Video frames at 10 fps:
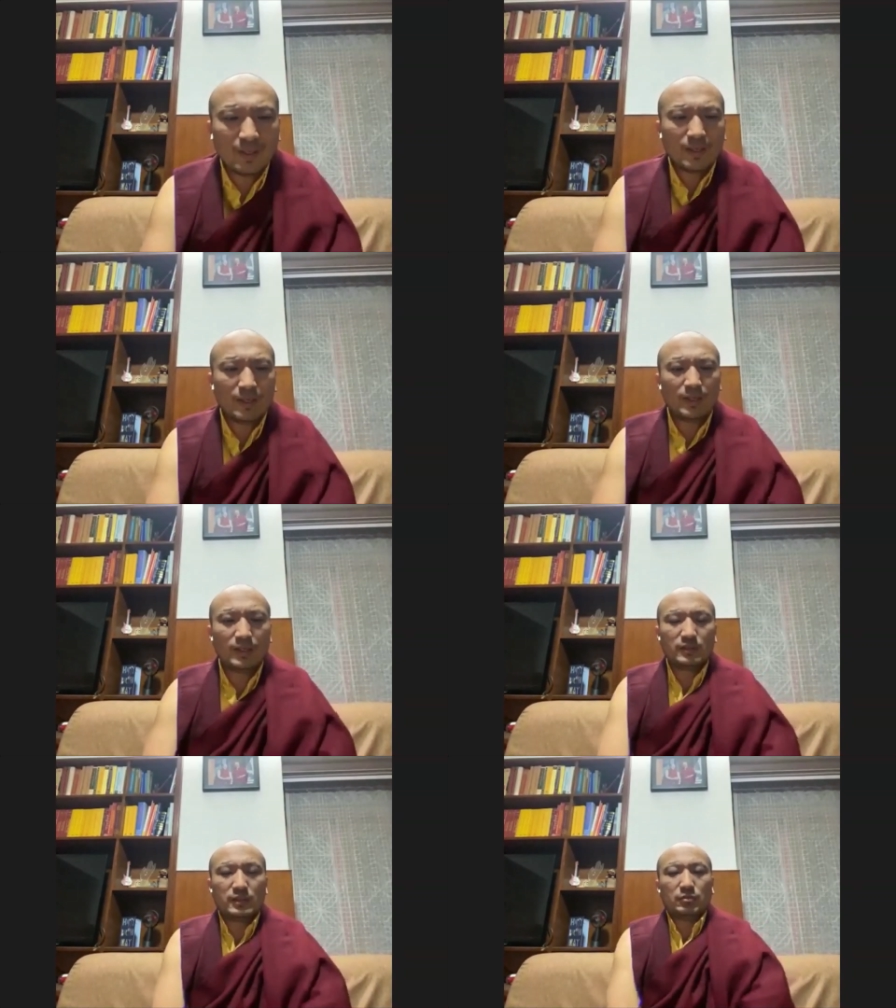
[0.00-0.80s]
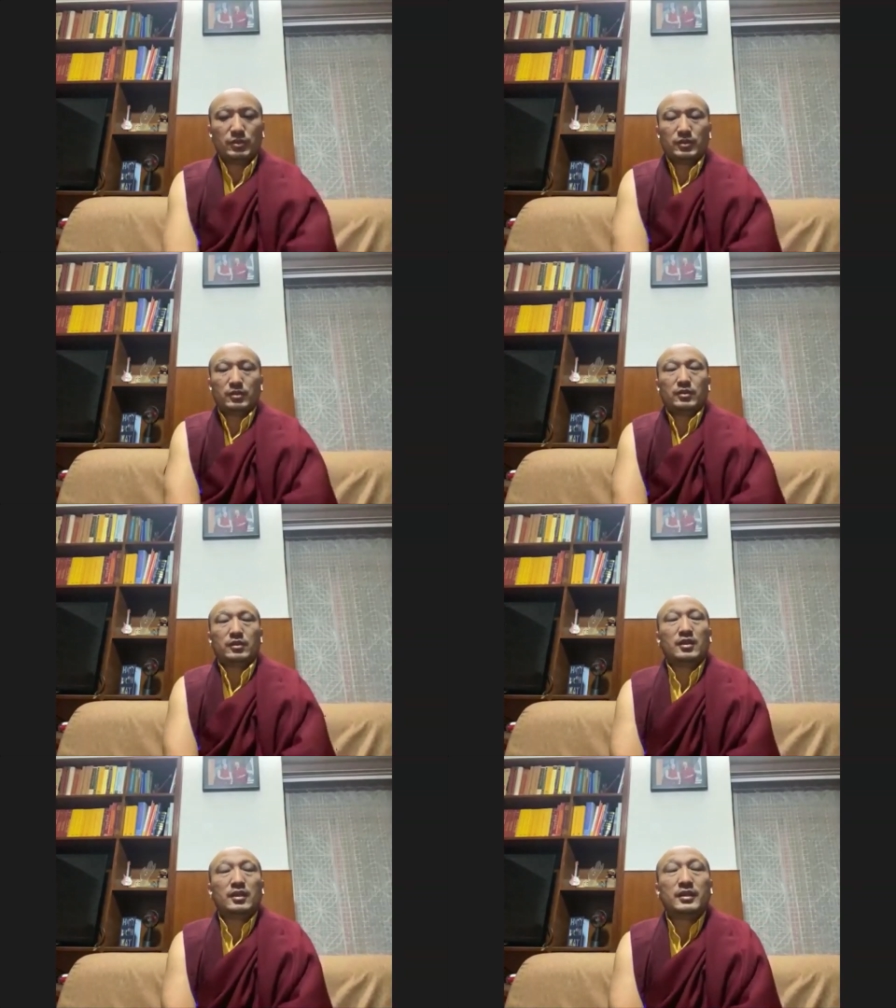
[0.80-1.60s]
and even
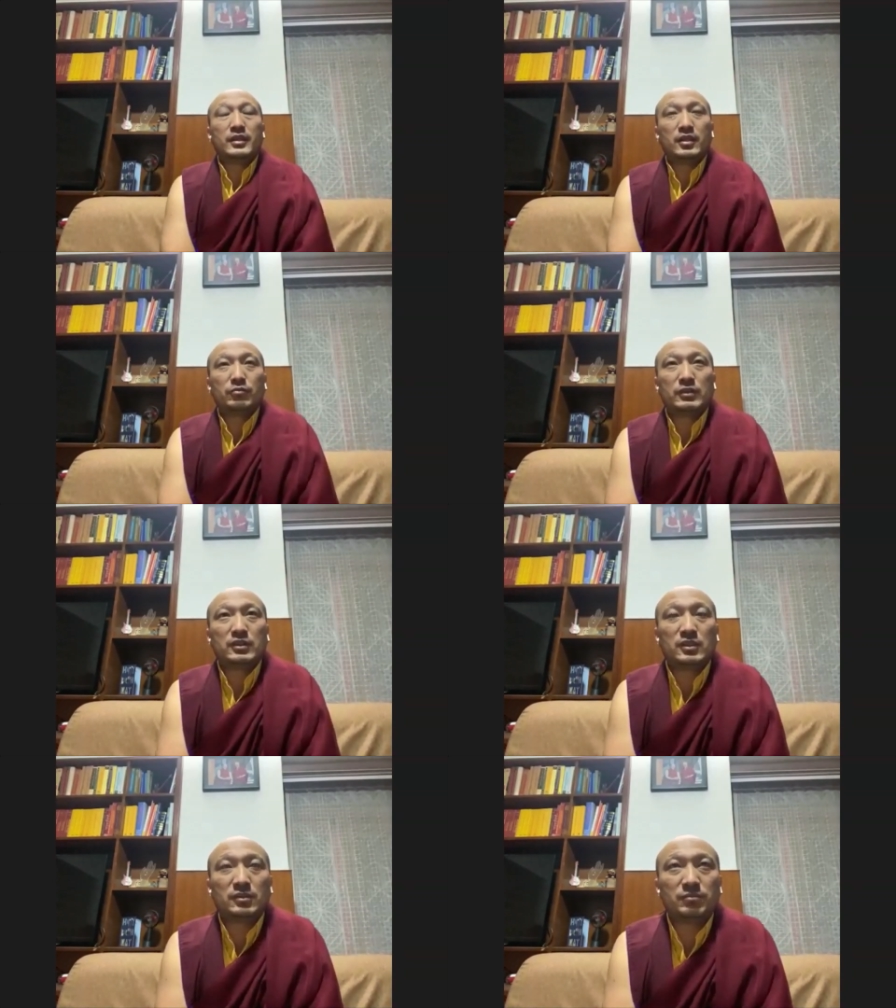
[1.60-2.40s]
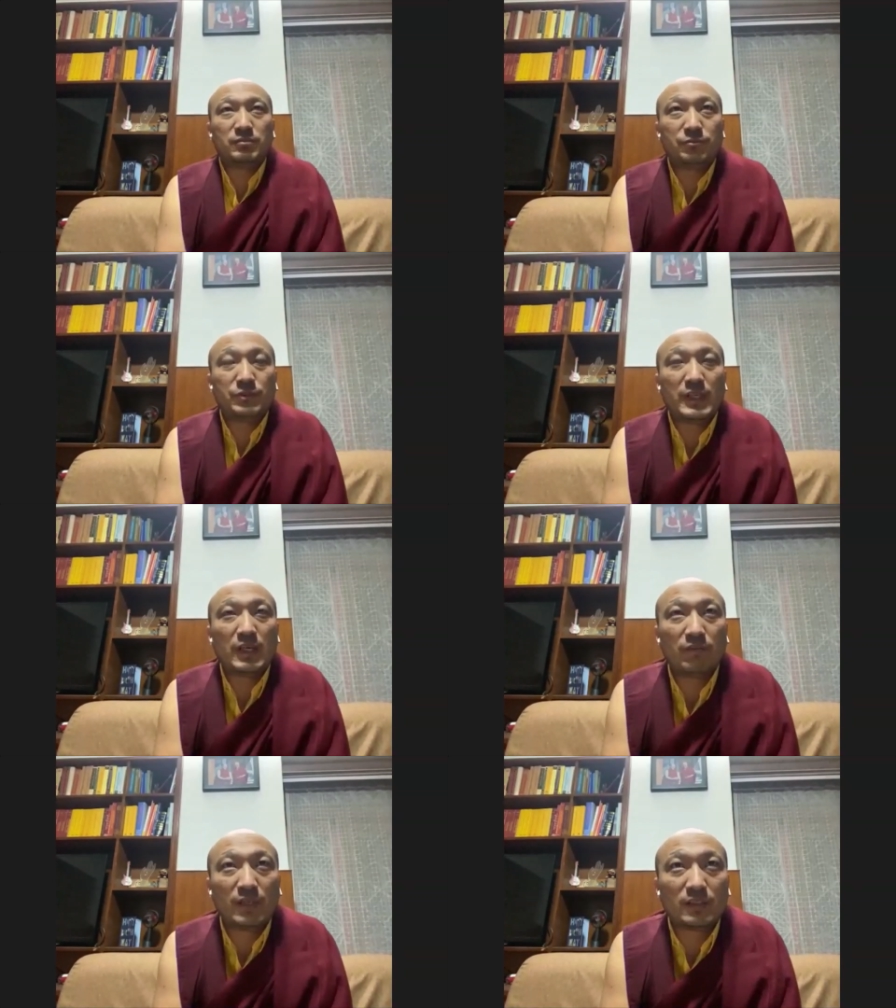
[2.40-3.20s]
uh, here in wisdom we
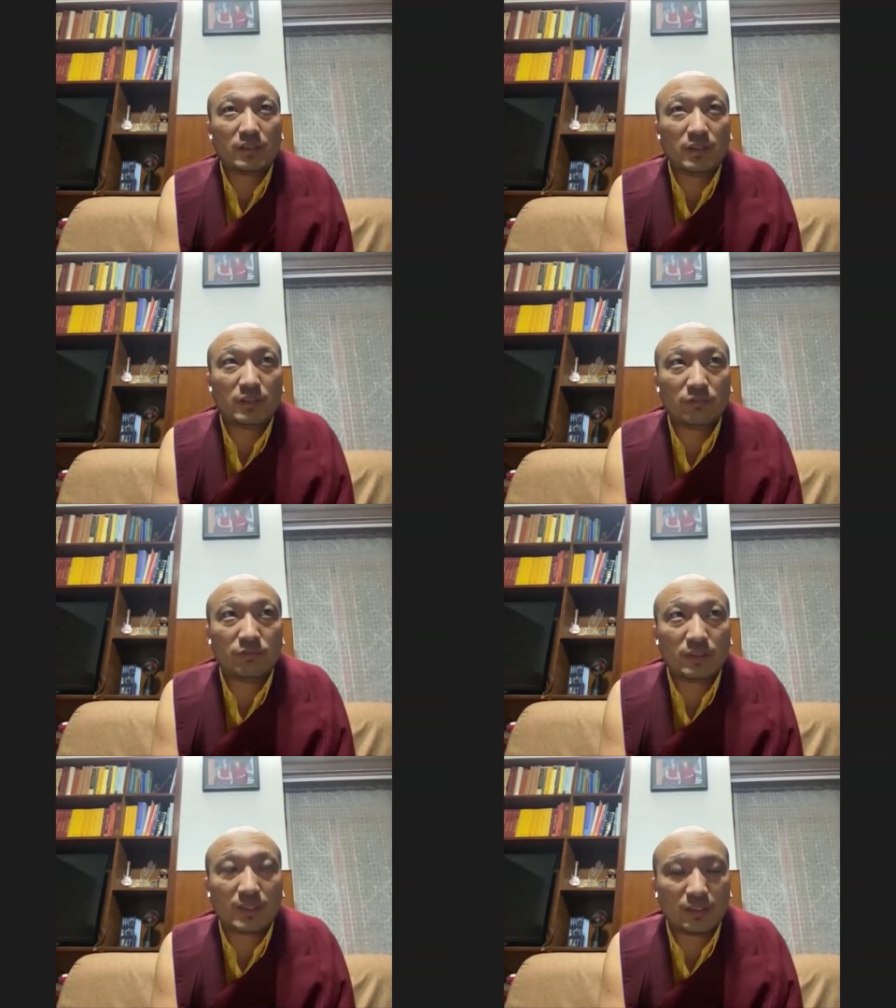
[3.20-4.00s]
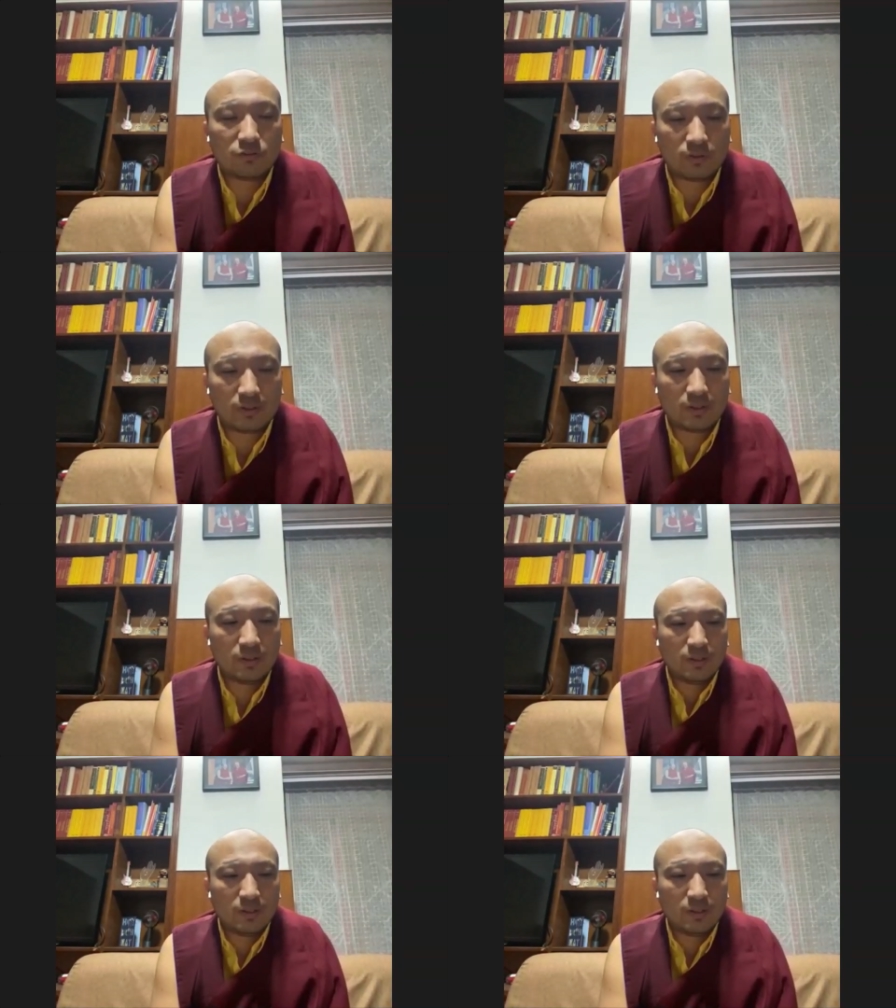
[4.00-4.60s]
have like three different categories